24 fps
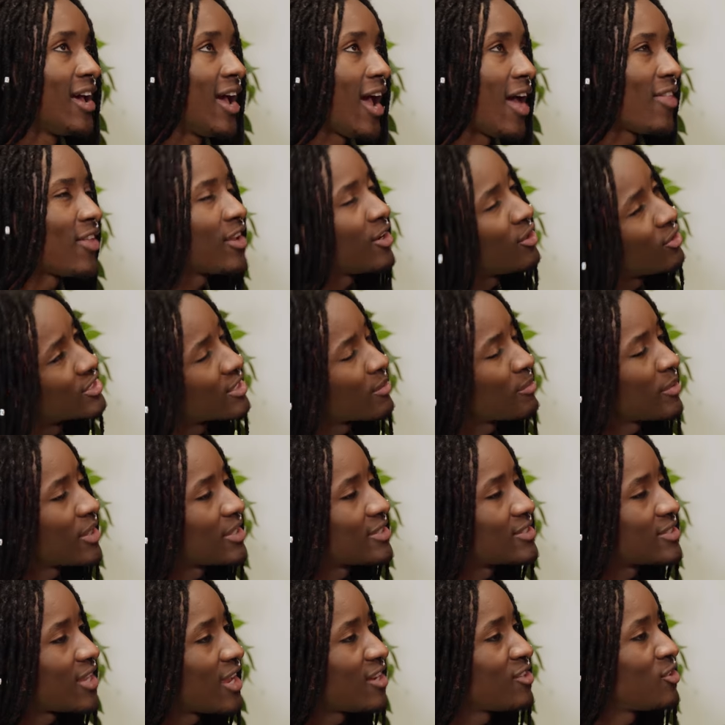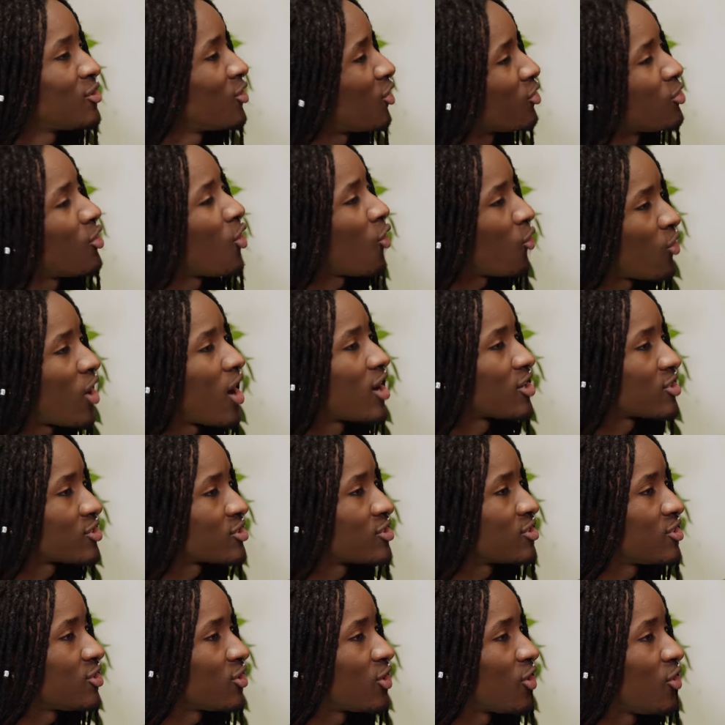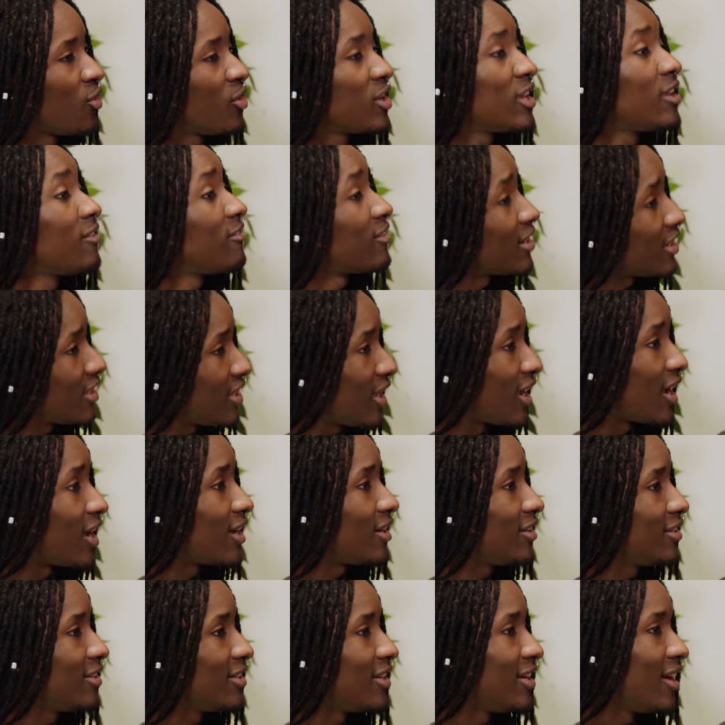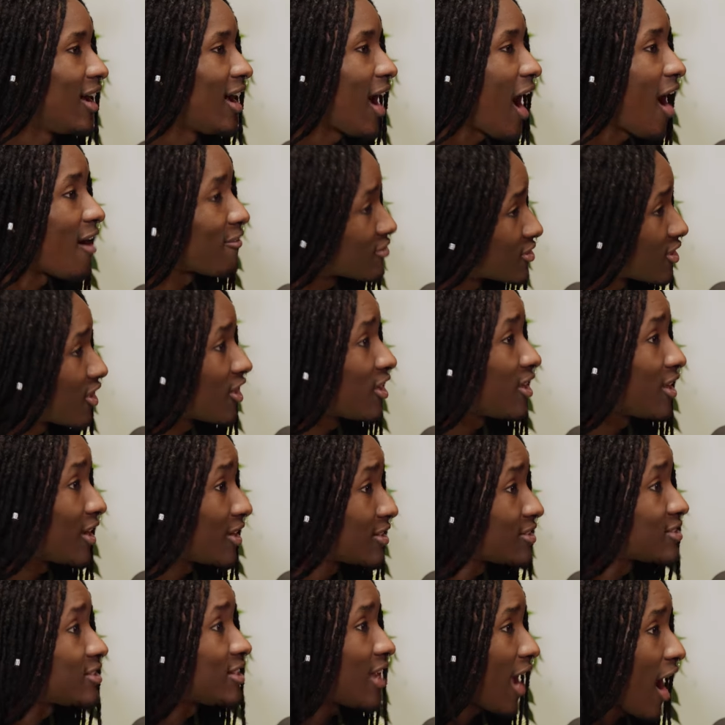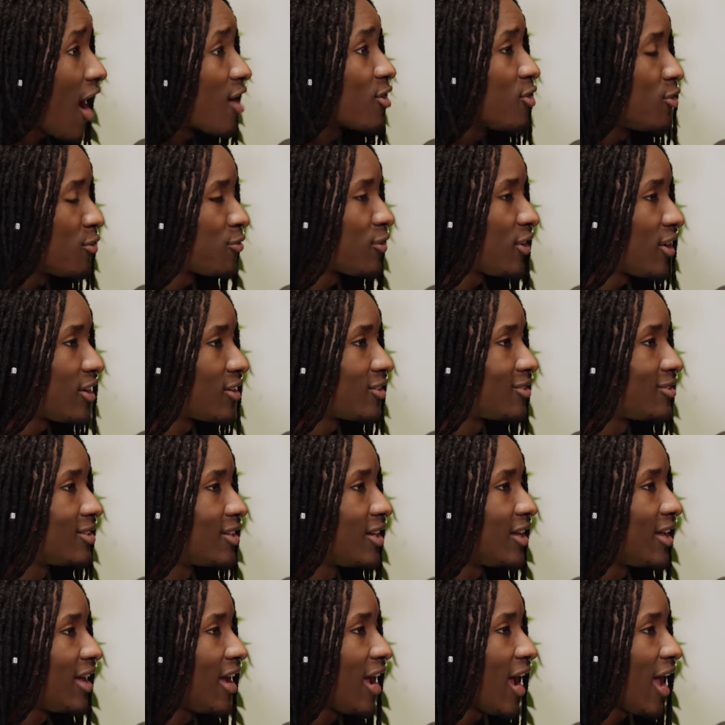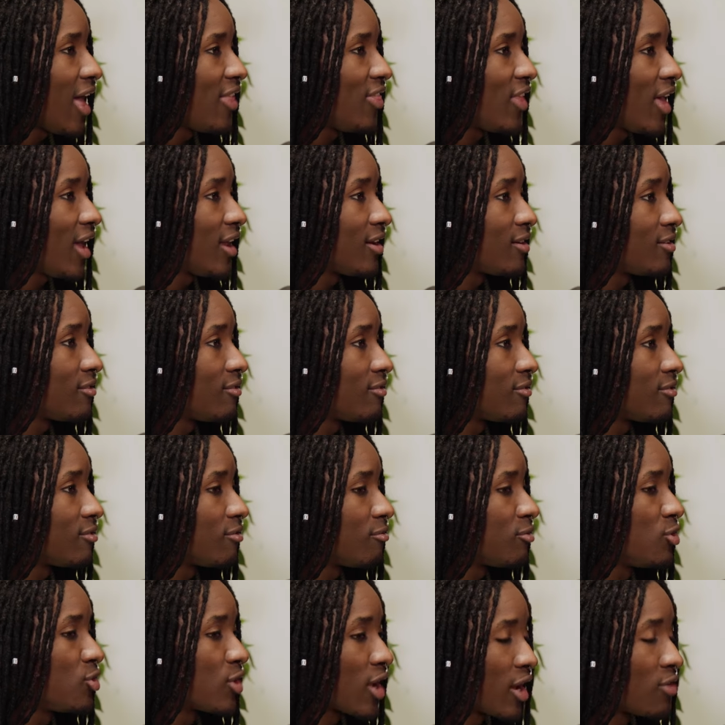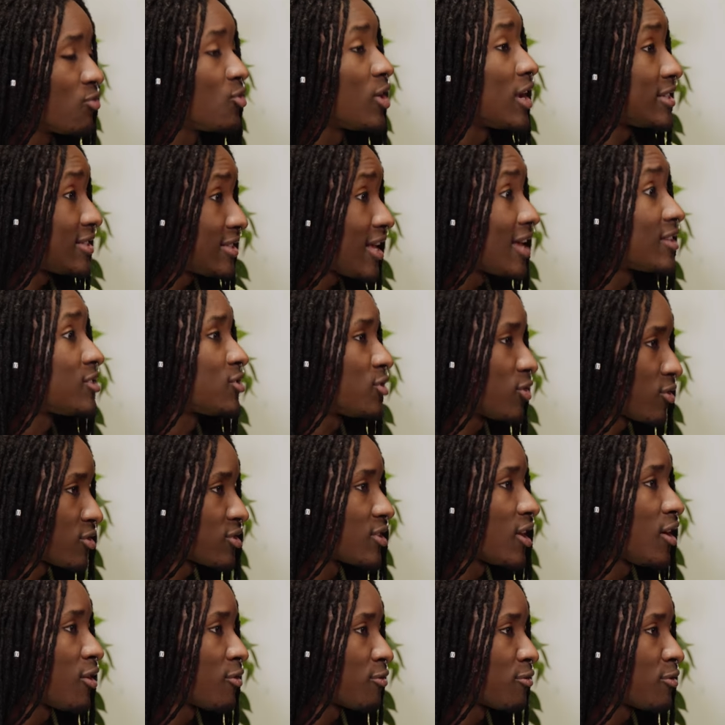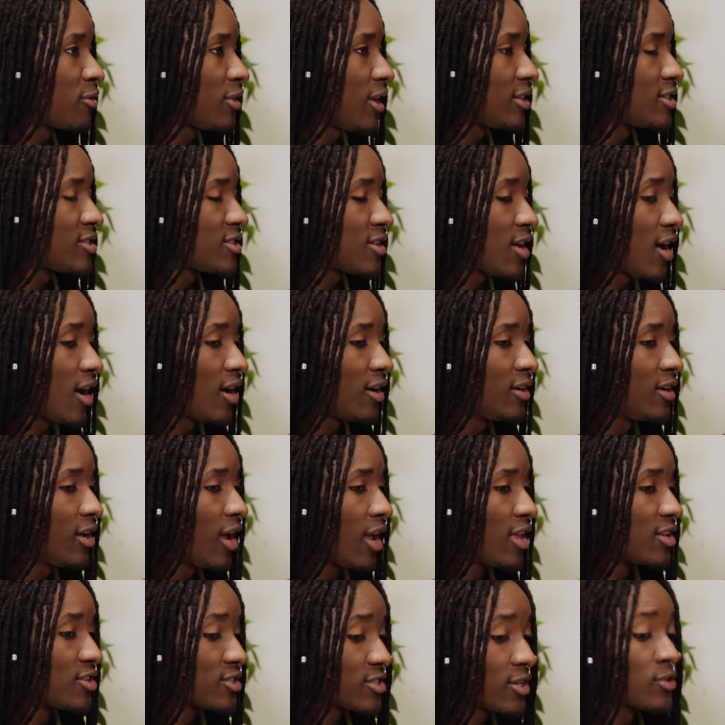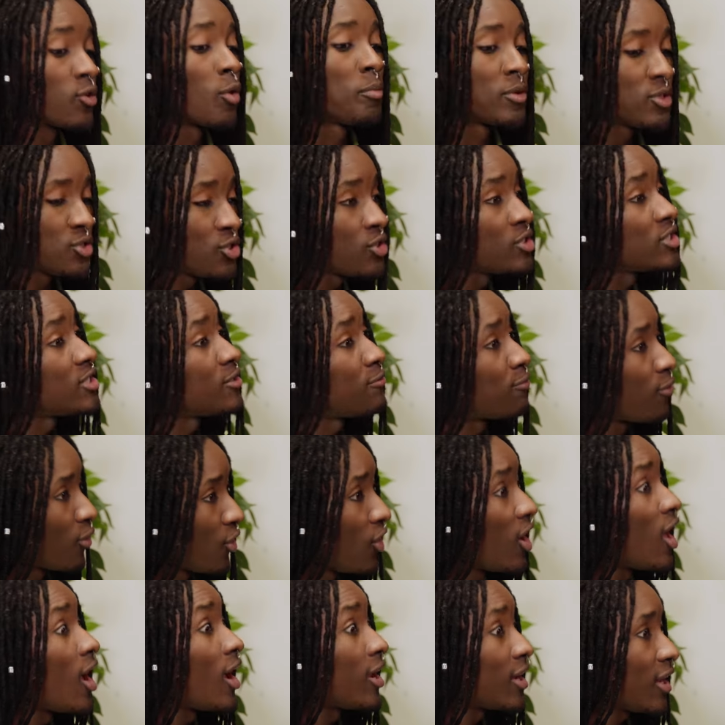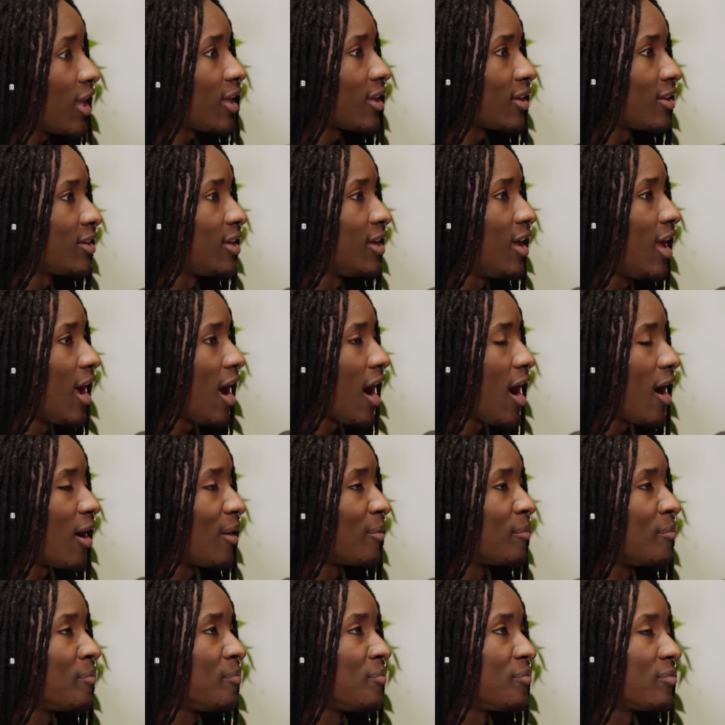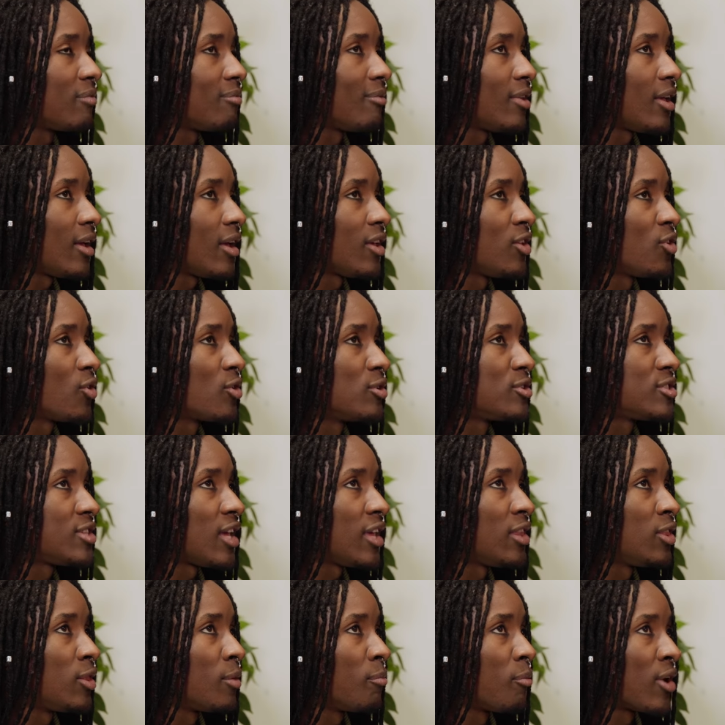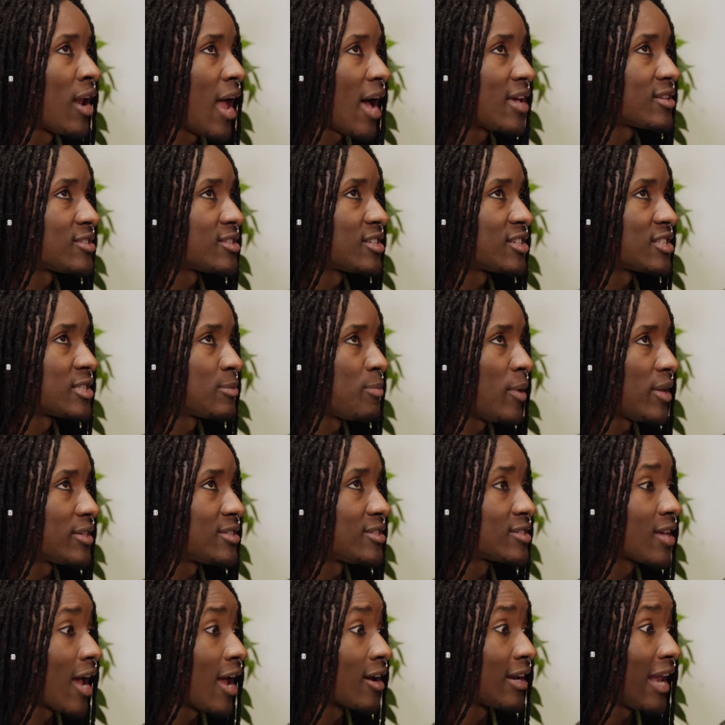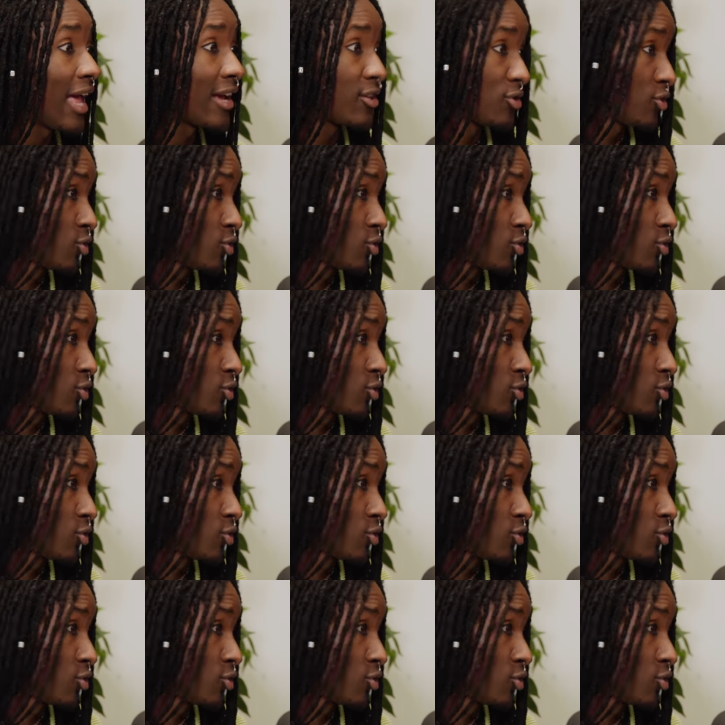And then he looked at me and said, you know, no rush. You know, give it a year. After a year, see how you feel. And then you can reassess yourself. Mm-hmm. It's just an opportunity for learning. You could say the monastic space is kind of like